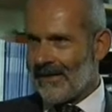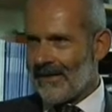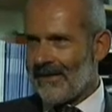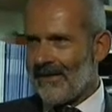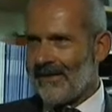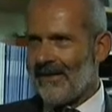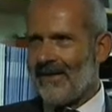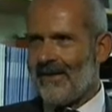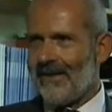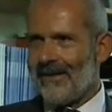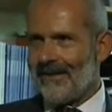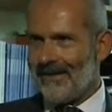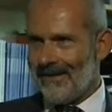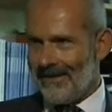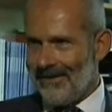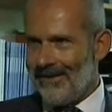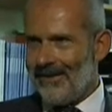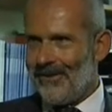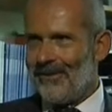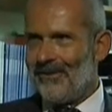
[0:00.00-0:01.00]

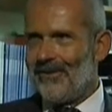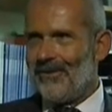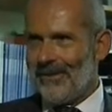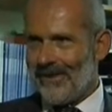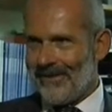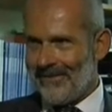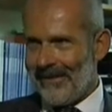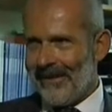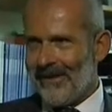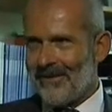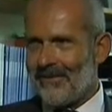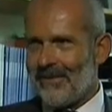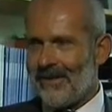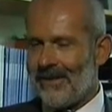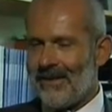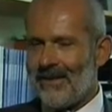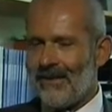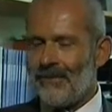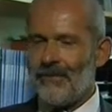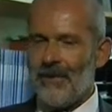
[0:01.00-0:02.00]
exciting new development.